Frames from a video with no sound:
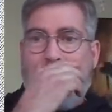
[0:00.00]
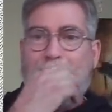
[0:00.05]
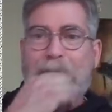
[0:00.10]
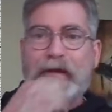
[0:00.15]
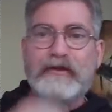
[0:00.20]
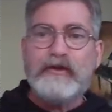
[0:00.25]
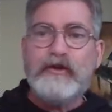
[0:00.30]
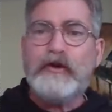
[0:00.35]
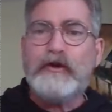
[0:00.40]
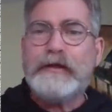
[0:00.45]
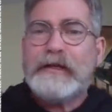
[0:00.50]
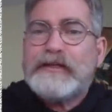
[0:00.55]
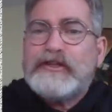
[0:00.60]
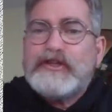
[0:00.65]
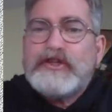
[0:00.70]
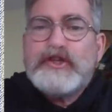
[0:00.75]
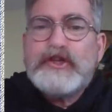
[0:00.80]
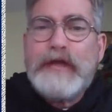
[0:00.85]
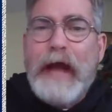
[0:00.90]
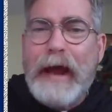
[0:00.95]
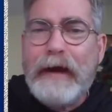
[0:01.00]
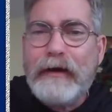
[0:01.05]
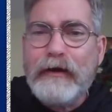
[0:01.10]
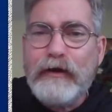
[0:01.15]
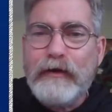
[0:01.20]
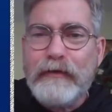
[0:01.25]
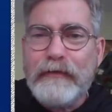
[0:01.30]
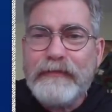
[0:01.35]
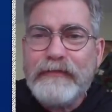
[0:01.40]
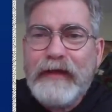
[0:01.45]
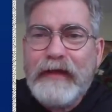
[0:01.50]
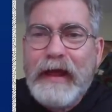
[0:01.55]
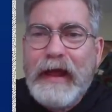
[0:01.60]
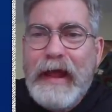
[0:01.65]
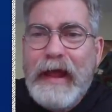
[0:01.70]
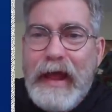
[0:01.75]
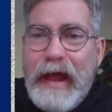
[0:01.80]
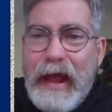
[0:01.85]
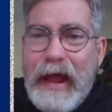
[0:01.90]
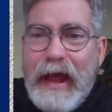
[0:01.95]
You did shatter the
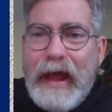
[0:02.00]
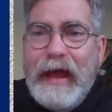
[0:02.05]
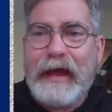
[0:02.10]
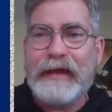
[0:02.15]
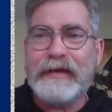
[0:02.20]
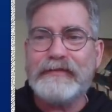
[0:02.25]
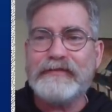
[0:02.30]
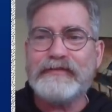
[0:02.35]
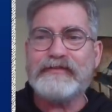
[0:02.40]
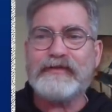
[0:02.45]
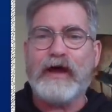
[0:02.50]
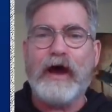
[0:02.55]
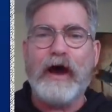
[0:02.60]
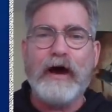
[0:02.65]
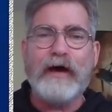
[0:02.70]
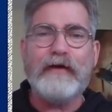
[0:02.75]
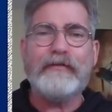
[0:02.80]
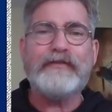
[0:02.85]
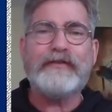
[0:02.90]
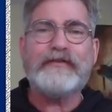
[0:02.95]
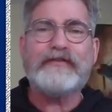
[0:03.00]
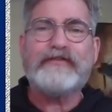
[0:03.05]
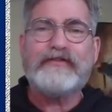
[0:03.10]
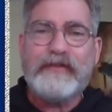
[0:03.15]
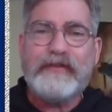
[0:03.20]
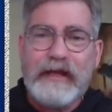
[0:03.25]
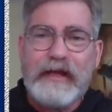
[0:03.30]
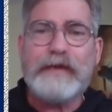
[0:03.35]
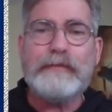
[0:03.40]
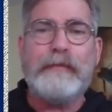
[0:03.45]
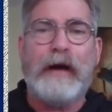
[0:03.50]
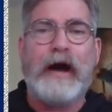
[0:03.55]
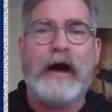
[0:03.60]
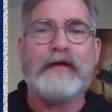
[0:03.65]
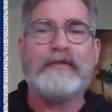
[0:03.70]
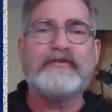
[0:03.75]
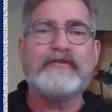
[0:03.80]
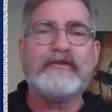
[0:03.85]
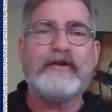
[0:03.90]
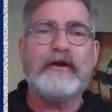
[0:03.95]
heads of the sea
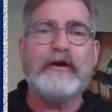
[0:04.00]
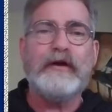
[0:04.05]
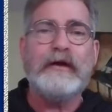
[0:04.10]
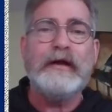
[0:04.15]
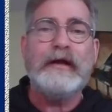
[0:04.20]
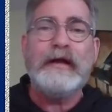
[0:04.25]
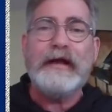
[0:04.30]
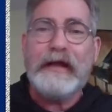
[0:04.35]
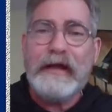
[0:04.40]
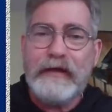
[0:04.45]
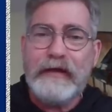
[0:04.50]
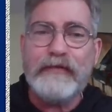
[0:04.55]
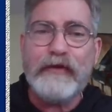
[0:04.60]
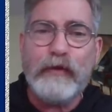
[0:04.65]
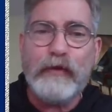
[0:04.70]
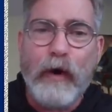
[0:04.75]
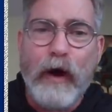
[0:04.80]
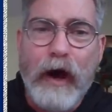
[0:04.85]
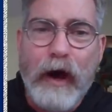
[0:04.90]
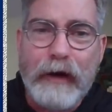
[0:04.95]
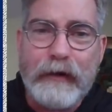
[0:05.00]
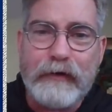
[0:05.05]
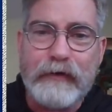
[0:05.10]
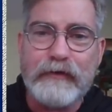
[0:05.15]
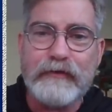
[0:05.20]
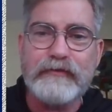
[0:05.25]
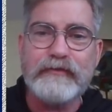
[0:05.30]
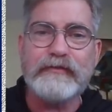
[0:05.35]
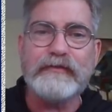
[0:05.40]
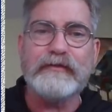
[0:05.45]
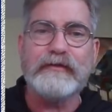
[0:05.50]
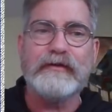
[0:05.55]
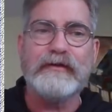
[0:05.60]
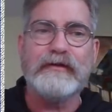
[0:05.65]
monster in the waters.